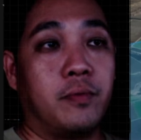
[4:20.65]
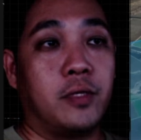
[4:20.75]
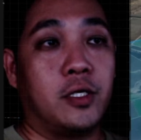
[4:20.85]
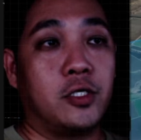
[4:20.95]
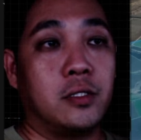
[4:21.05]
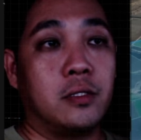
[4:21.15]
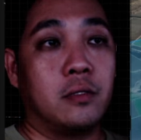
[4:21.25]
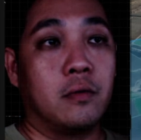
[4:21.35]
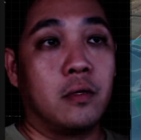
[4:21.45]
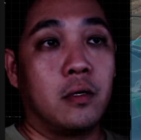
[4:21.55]
positions
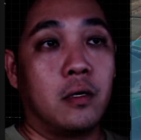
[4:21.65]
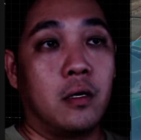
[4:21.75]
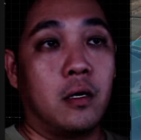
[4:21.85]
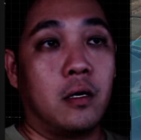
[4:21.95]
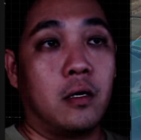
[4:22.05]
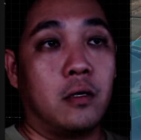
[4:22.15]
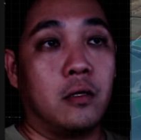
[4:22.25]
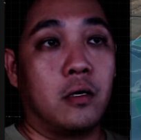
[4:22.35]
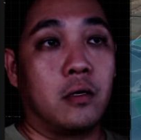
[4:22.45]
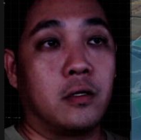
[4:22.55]

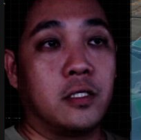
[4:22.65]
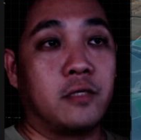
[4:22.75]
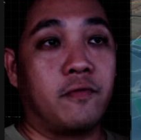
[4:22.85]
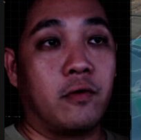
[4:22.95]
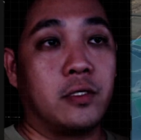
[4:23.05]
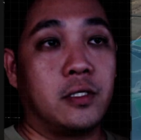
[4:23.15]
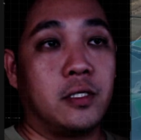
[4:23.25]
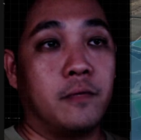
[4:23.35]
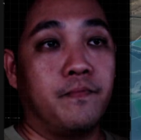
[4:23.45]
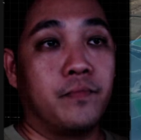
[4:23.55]
along all these forests
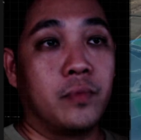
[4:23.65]
here.